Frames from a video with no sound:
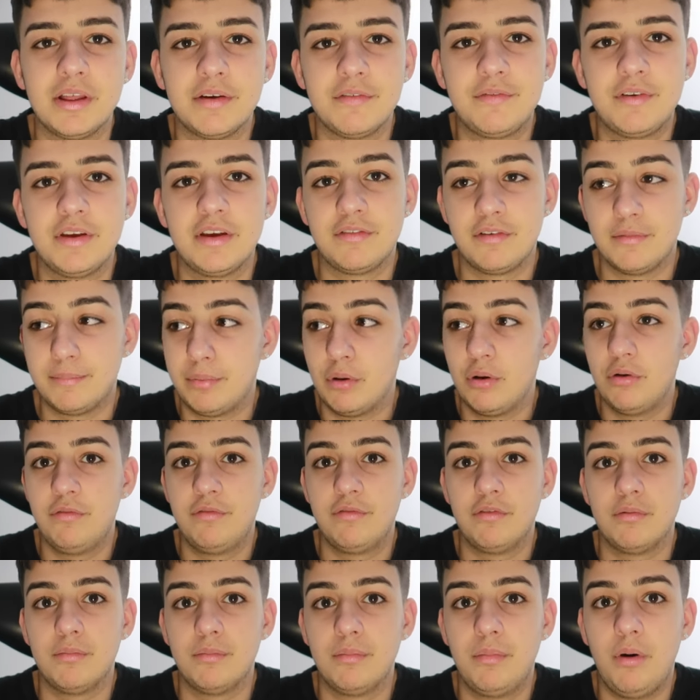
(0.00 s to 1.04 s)
that fear for both
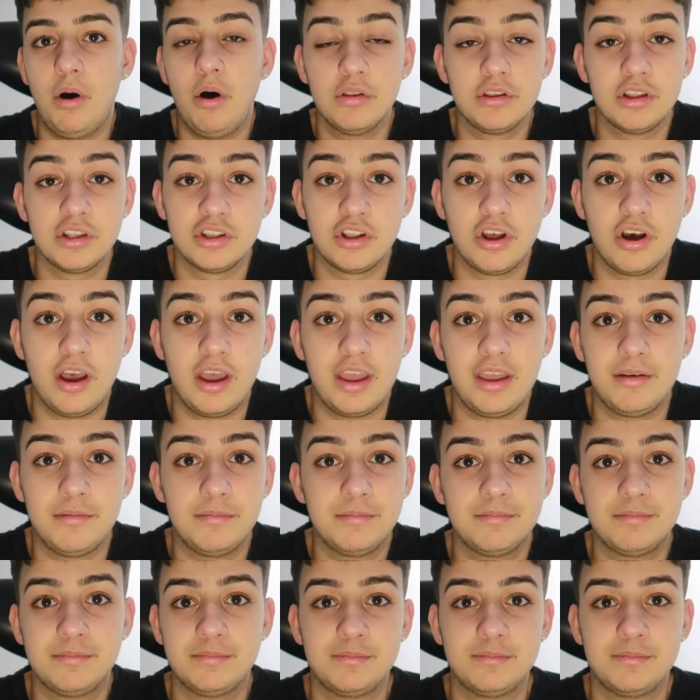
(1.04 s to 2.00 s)
of them on the night